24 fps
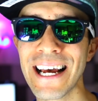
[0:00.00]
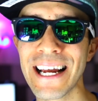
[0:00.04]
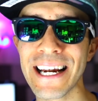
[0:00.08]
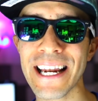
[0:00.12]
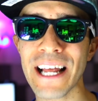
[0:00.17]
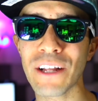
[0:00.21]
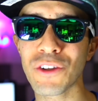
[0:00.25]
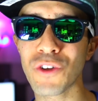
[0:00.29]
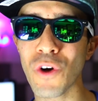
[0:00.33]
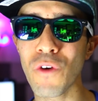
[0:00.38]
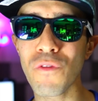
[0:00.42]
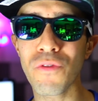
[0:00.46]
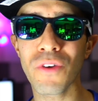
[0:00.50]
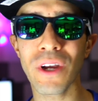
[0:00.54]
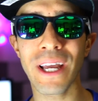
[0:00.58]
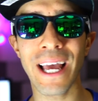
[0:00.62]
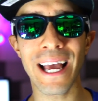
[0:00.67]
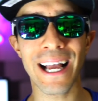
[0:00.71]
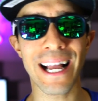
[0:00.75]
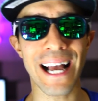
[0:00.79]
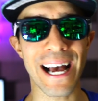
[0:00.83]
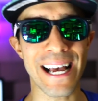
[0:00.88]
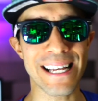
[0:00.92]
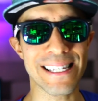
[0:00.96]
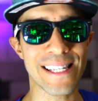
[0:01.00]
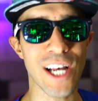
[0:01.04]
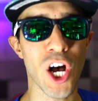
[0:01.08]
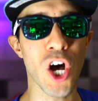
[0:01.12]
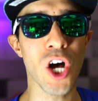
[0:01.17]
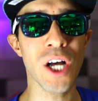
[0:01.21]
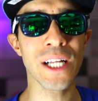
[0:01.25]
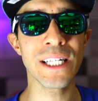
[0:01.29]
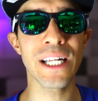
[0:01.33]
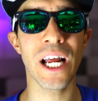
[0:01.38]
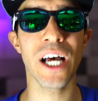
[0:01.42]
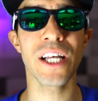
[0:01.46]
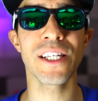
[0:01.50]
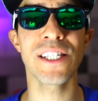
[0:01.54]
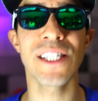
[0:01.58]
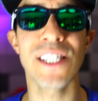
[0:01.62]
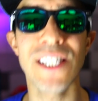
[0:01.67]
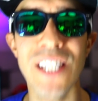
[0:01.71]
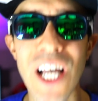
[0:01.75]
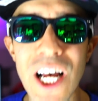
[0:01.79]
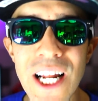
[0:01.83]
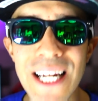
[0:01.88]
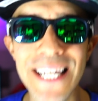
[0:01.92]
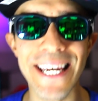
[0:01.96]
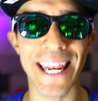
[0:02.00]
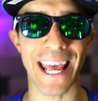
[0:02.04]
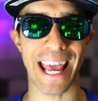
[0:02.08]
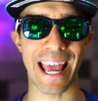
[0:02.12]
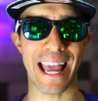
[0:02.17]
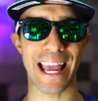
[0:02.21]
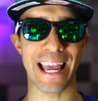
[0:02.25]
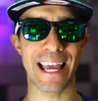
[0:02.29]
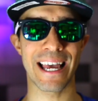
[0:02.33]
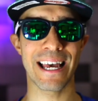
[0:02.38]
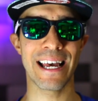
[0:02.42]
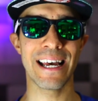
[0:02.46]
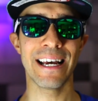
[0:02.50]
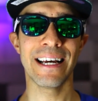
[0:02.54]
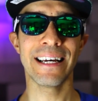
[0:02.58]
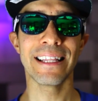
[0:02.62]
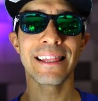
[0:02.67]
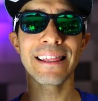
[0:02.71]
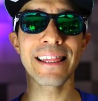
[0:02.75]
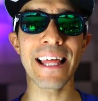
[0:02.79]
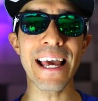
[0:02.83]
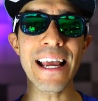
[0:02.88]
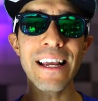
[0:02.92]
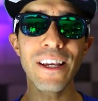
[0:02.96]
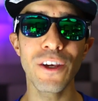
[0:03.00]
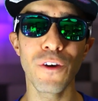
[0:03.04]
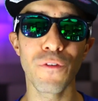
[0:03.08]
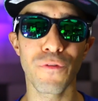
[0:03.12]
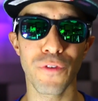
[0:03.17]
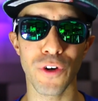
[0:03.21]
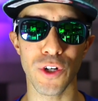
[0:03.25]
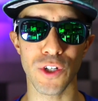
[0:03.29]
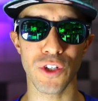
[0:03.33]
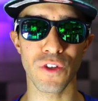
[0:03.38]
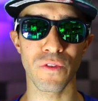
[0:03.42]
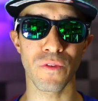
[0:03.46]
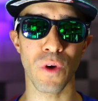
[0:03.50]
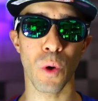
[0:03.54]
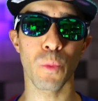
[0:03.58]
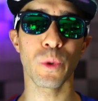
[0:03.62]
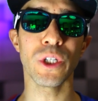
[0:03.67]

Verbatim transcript: Now don't forget guys, on Sunday, Thank you, first of all.